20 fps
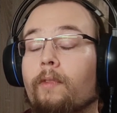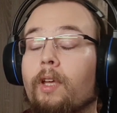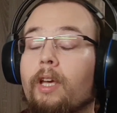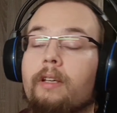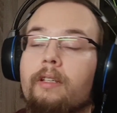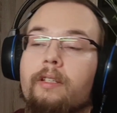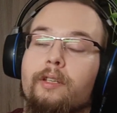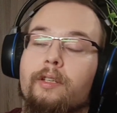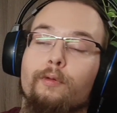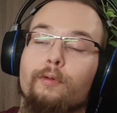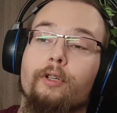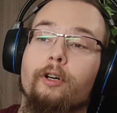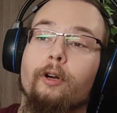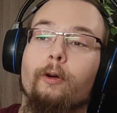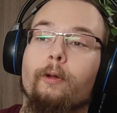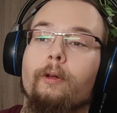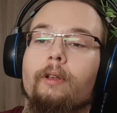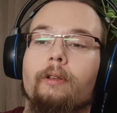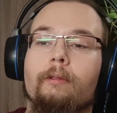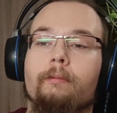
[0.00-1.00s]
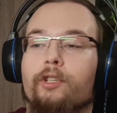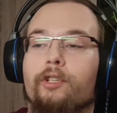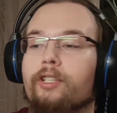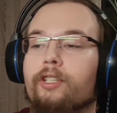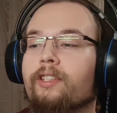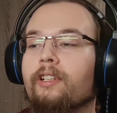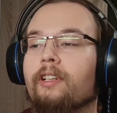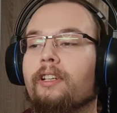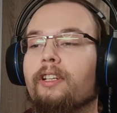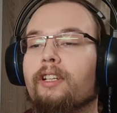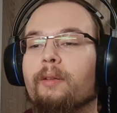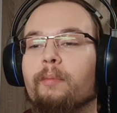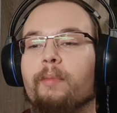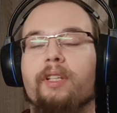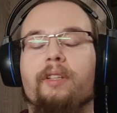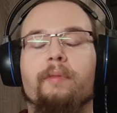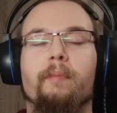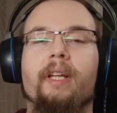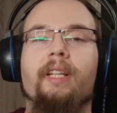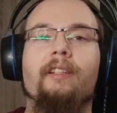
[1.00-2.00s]
Okay, so we're all just a little
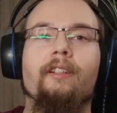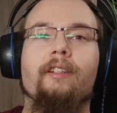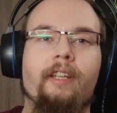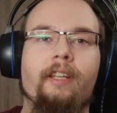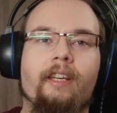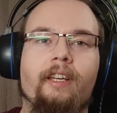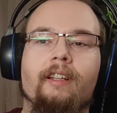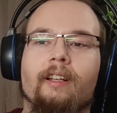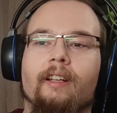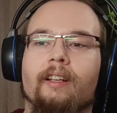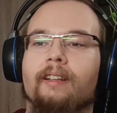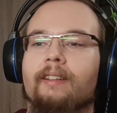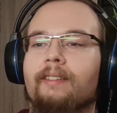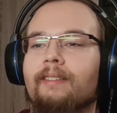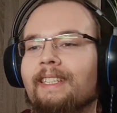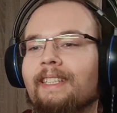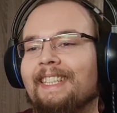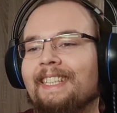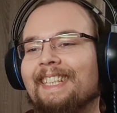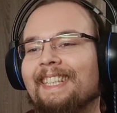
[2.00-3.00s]
bit mentally ill.